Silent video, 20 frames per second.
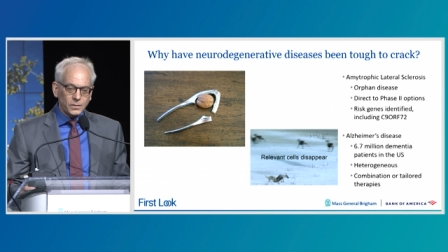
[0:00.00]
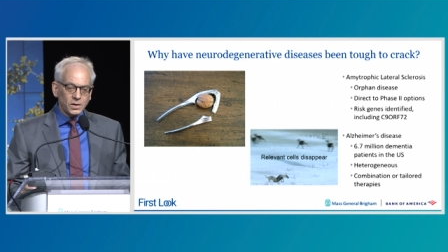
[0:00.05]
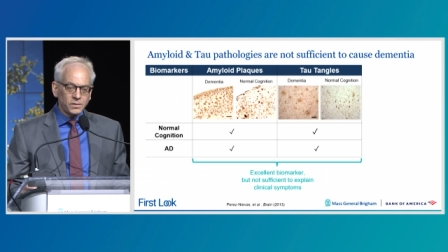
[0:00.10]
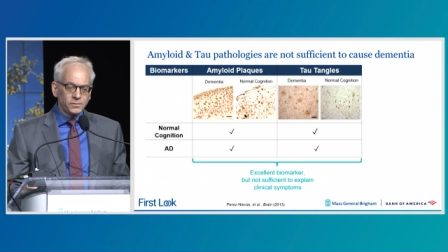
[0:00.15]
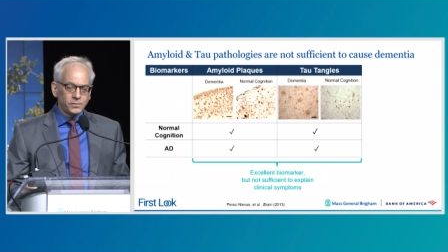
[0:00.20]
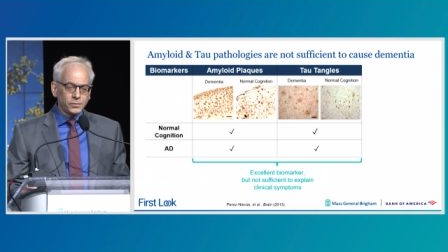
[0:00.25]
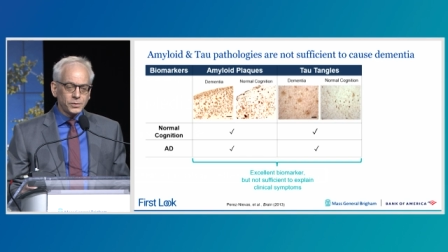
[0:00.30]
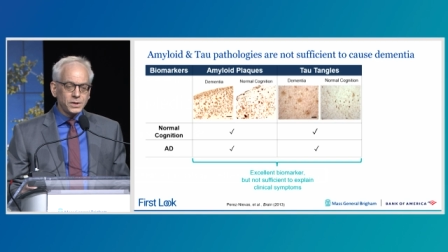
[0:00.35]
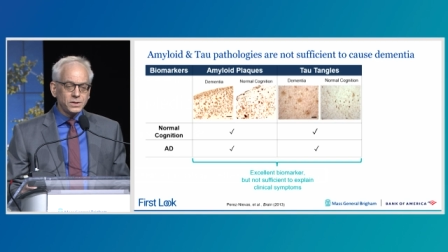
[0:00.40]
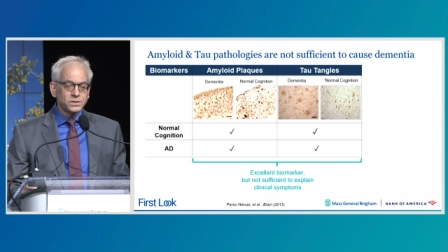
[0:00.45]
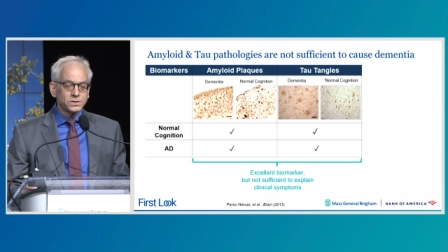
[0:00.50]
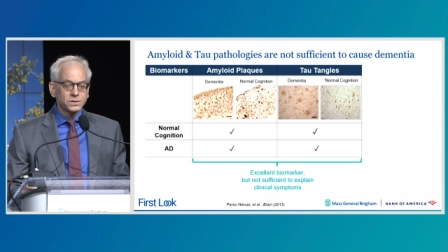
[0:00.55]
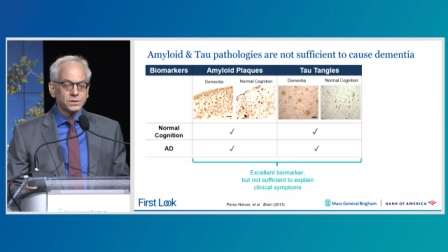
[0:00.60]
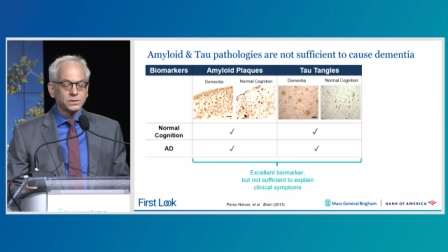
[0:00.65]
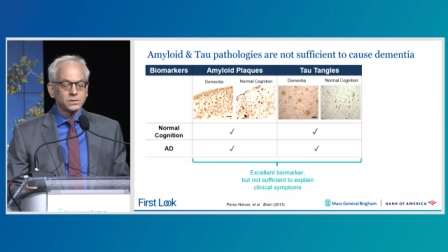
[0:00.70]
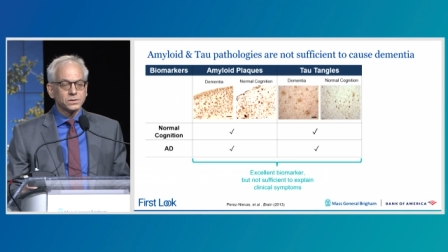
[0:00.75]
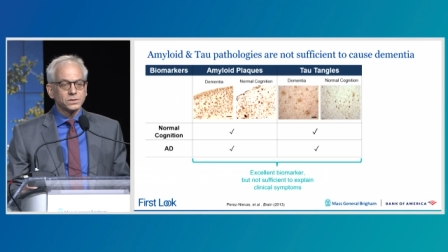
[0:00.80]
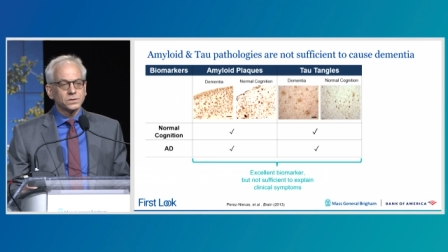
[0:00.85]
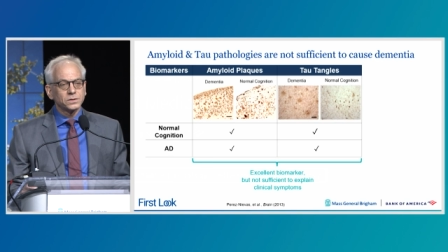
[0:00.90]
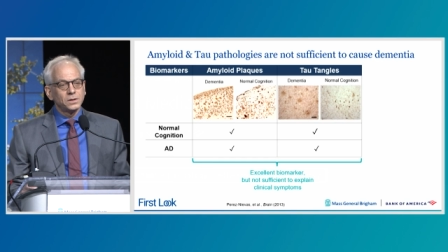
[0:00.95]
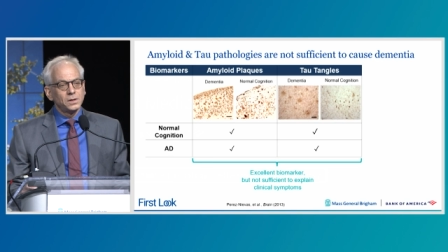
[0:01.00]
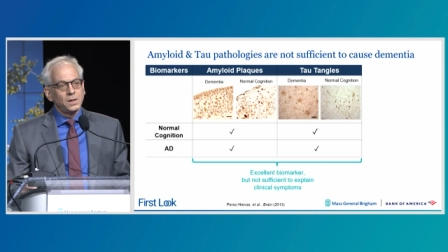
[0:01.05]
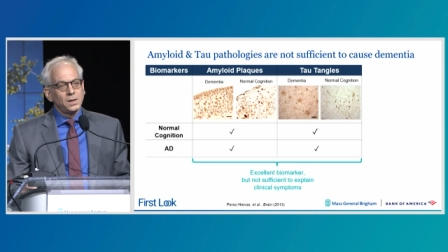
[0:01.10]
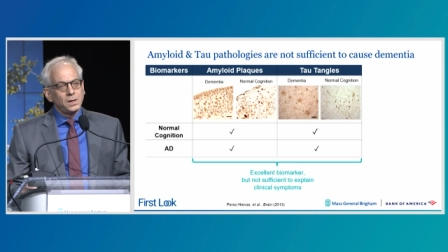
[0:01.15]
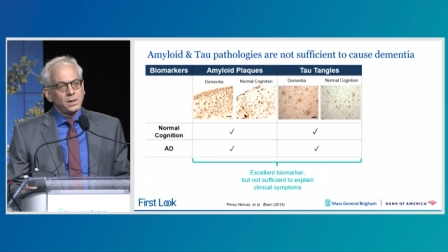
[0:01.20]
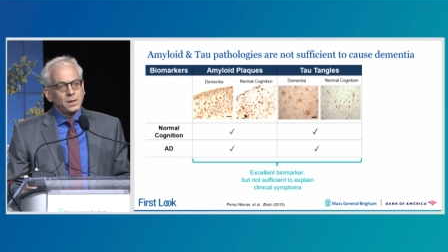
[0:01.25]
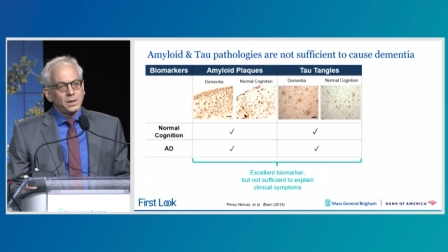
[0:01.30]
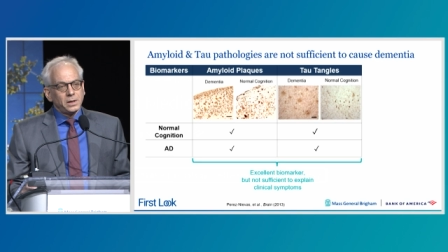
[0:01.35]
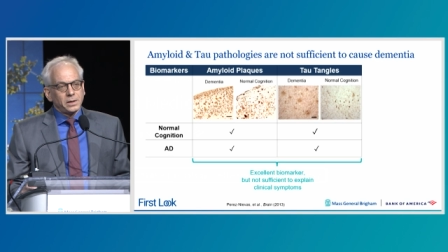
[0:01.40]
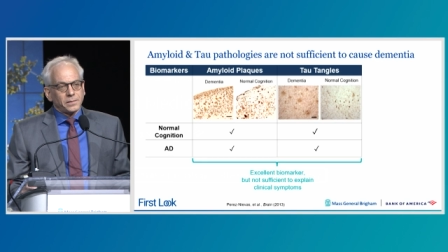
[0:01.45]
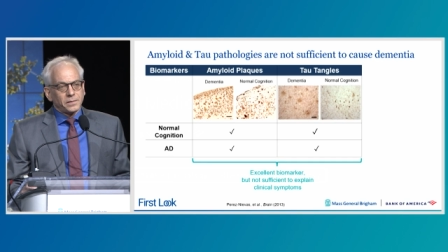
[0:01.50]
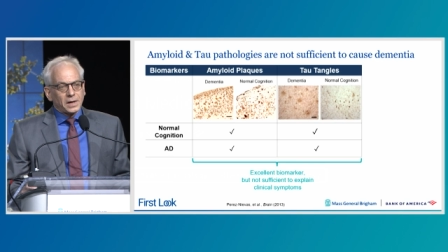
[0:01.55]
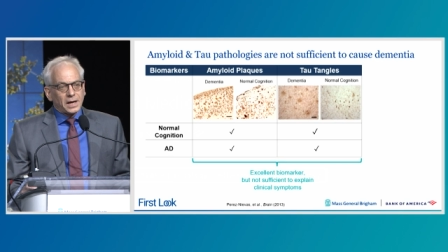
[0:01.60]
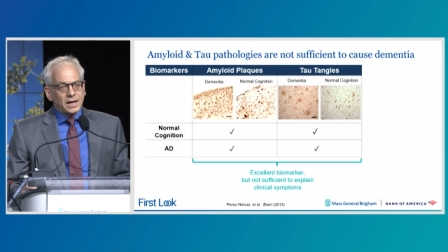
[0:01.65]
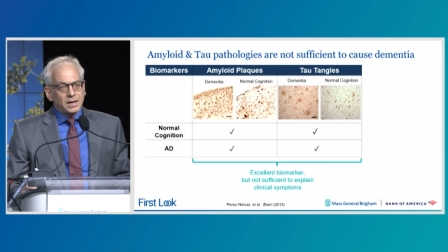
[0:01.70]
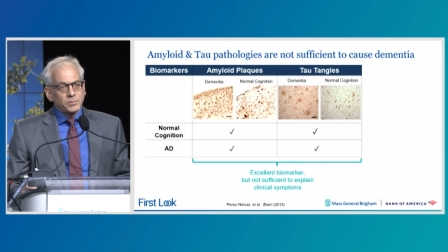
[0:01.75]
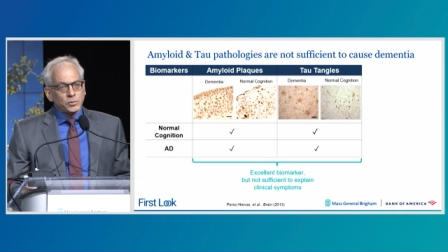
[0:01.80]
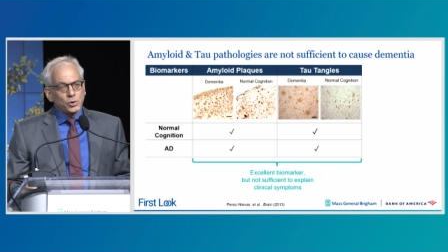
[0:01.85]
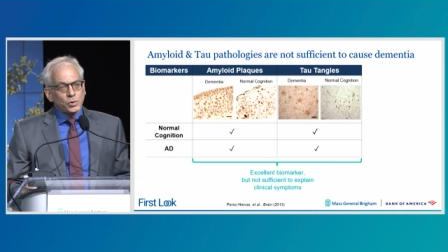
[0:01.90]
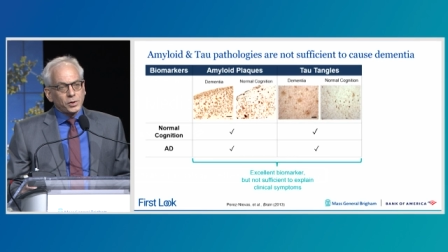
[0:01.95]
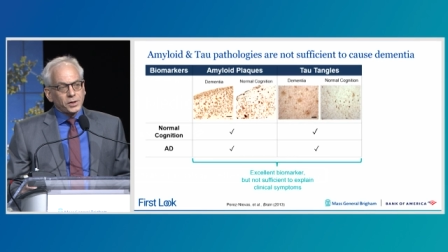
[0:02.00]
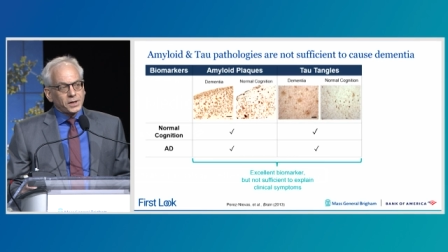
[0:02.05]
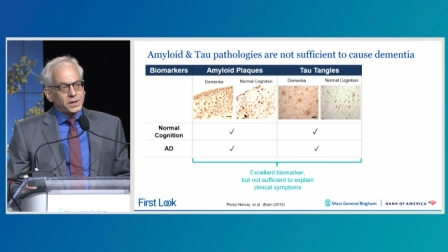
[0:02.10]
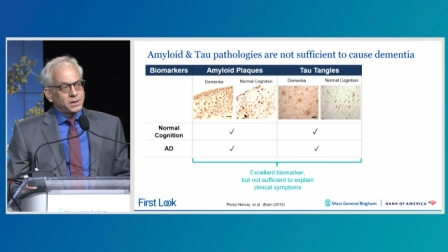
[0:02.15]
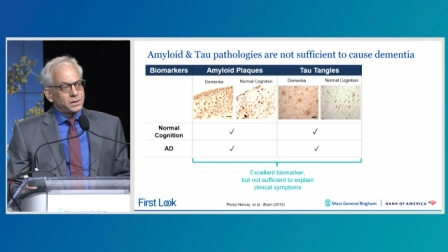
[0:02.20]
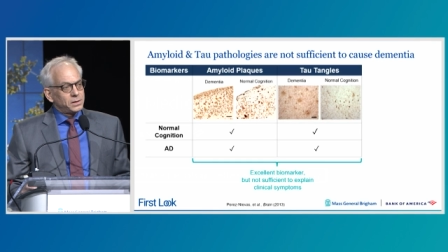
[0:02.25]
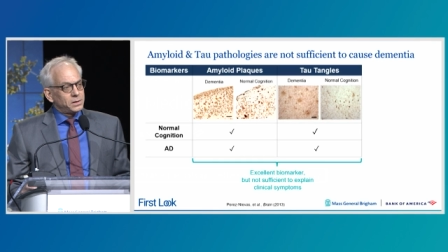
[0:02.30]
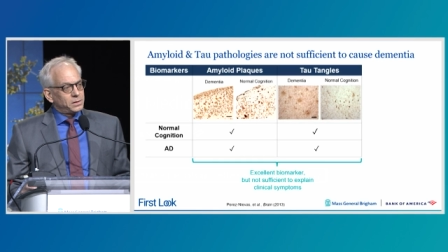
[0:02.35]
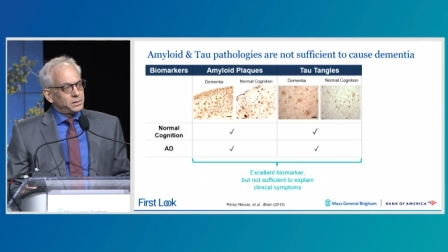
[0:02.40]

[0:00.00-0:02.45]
For instance, amyloid,